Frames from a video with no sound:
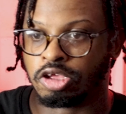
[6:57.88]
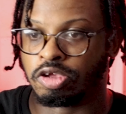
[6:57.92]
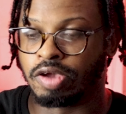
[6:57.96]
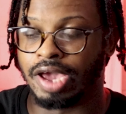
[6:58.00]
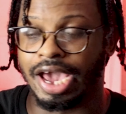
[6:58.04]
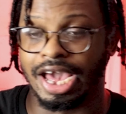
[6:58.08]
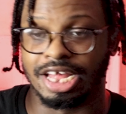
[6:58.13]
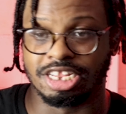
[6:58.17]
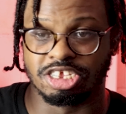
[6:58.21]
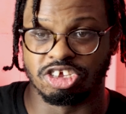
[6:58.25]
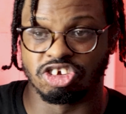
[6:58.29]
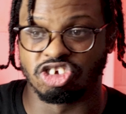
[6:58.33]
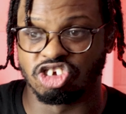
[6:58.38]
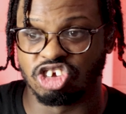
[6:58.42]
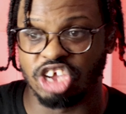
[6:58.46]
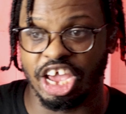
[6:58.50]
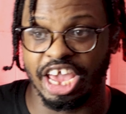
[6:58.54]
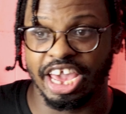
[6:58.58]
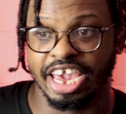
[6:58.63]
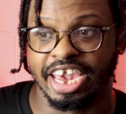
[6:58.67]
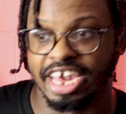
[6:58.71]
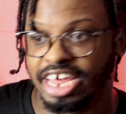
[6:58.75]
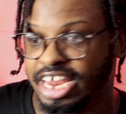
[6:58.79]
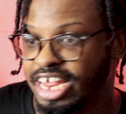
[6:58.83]
you had to
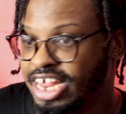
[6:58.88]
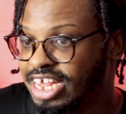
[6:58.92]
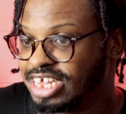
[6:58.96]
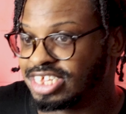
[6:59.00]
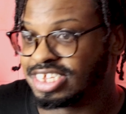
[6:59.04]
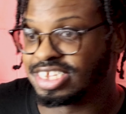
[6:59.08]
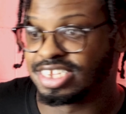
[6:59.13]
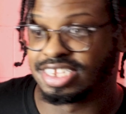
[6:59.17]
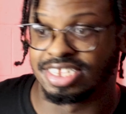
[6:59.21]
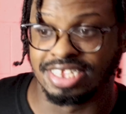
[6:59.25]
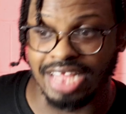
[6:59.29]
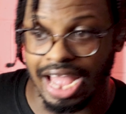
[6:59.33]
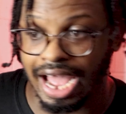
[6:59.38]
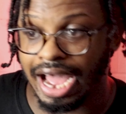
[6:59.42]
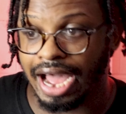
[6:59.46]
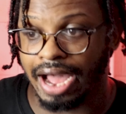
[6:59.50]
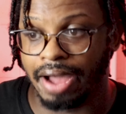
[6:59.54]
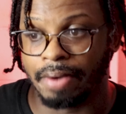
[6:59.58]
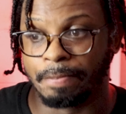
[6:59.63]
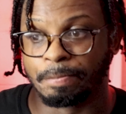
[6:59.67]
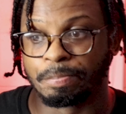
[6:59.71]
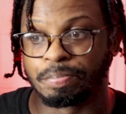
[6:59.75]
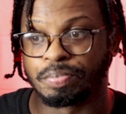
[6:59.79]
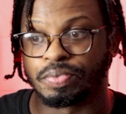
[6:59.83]
shake it, it
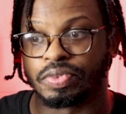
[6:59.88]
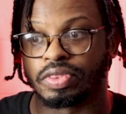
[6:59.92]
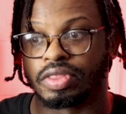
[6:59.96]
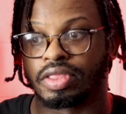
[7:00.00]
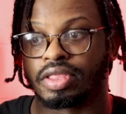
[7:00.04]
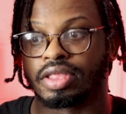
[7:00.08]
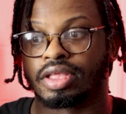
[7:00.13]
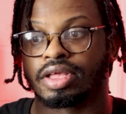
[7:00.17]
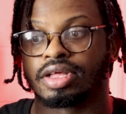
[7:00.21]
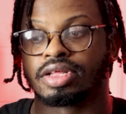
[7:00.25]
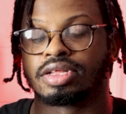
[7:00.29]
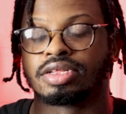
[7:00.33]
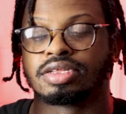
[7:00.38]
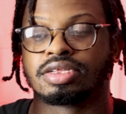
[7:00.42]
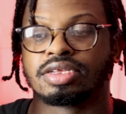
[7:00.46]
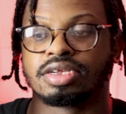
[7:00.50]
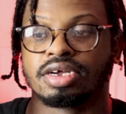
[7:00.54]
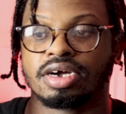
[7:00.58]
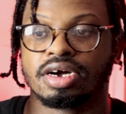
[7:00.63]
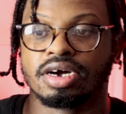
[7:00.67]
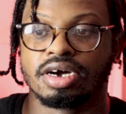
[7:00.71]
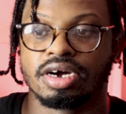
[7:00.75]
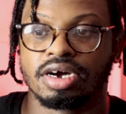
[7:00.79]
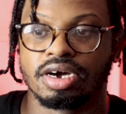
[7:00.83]
stopped,
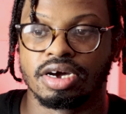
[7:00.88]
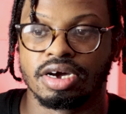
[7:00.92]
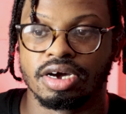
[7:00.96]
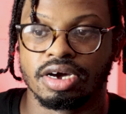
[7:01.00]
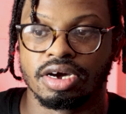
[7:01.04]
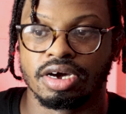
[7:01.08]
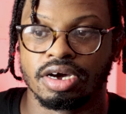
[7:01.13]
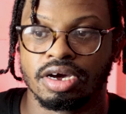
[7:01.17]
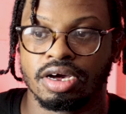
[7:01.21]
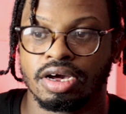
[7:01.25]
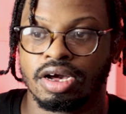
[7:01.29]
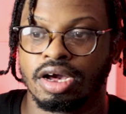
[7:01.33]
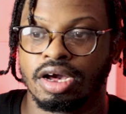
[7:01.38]
uh,